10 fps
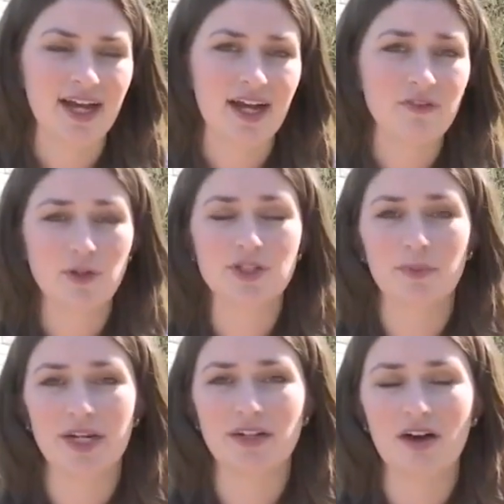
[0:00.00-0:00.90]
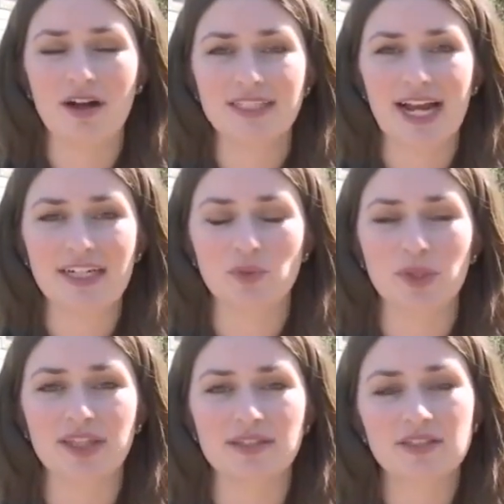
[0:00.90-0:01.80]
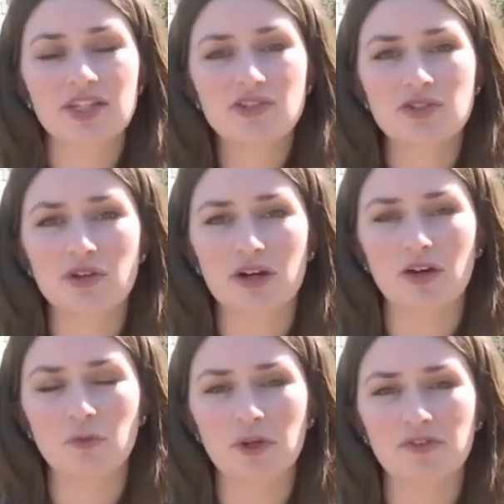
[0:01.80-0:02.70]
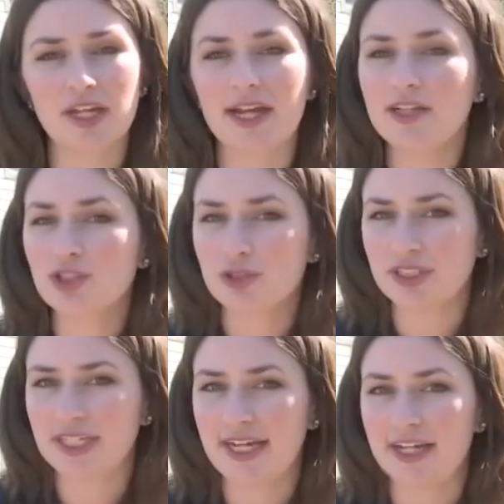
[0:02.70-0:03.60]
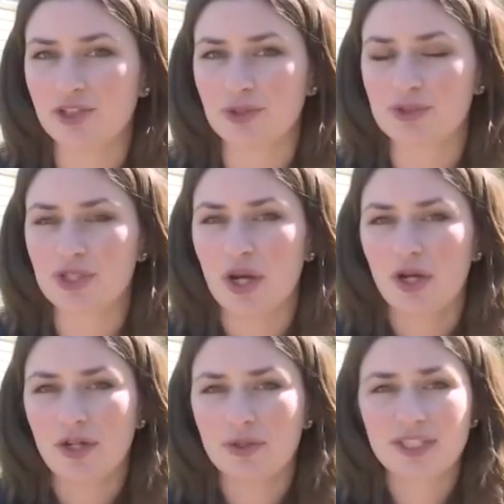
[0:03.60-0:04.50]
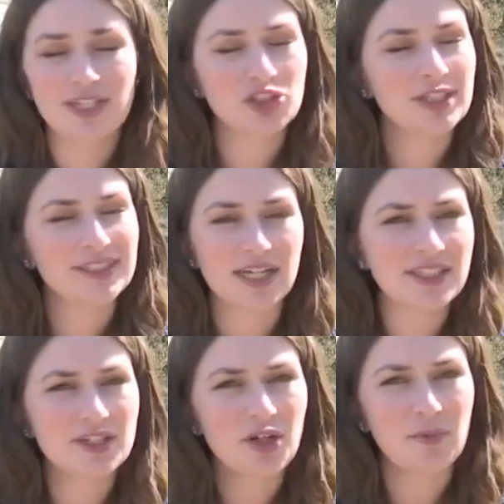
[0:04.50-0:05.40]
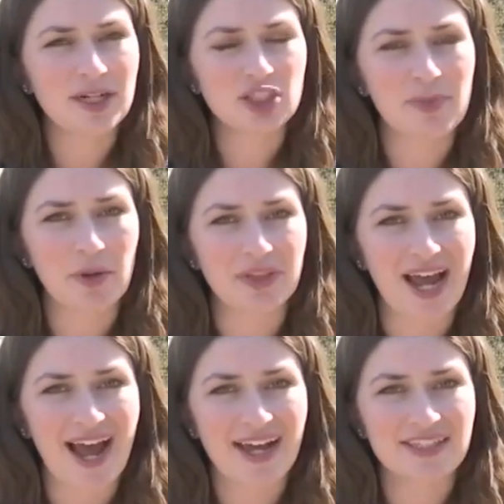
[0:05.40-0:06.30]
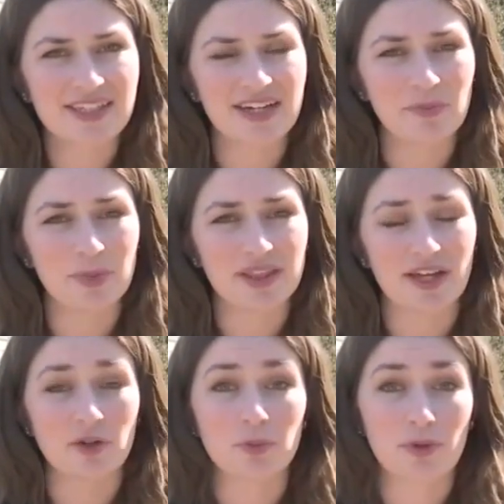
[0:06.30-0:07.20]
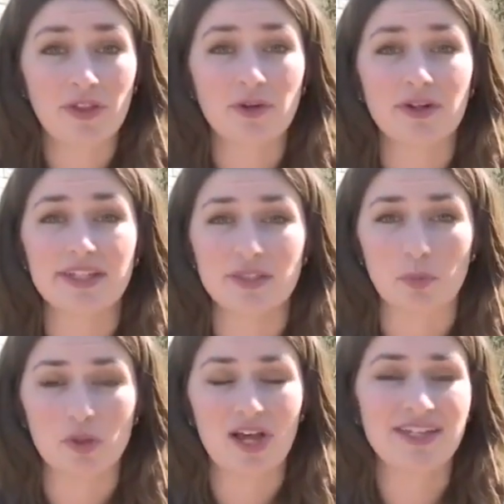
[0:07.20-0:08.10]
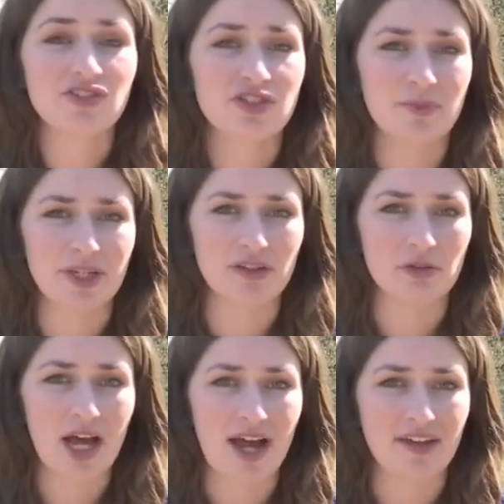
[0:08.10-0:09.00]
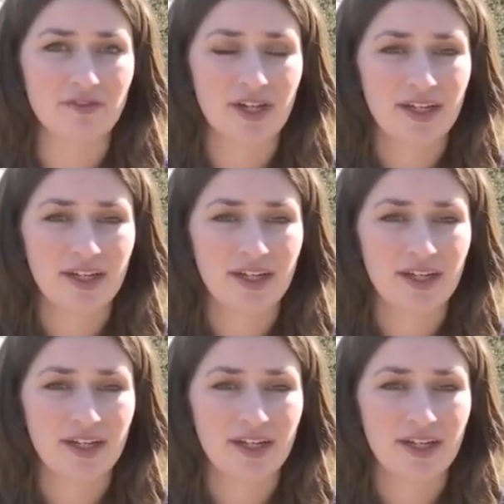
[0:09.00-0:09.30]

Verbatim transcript: I've also been in contact with the sister of one of the injured teenagers who says she doesn't know much about the accident, but that her brother is blessed to be alive.